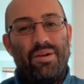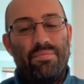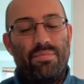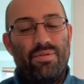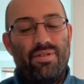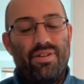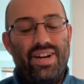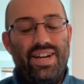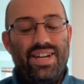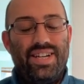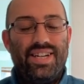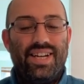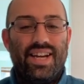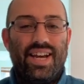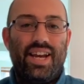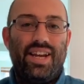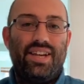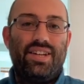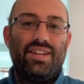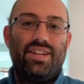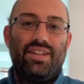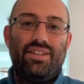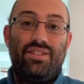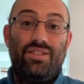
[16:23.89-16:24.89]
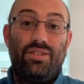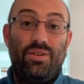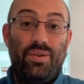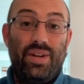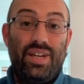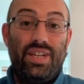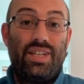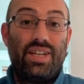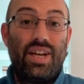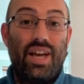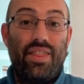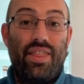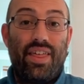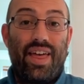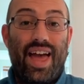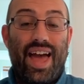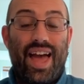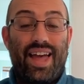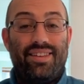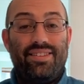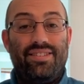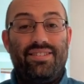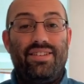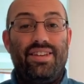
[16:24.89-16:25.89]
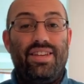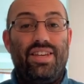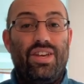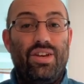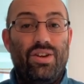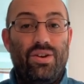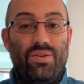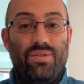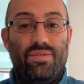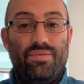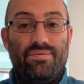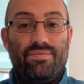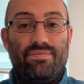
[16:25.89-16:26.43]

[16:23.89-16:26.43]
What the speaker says: appreciation to each other and to you.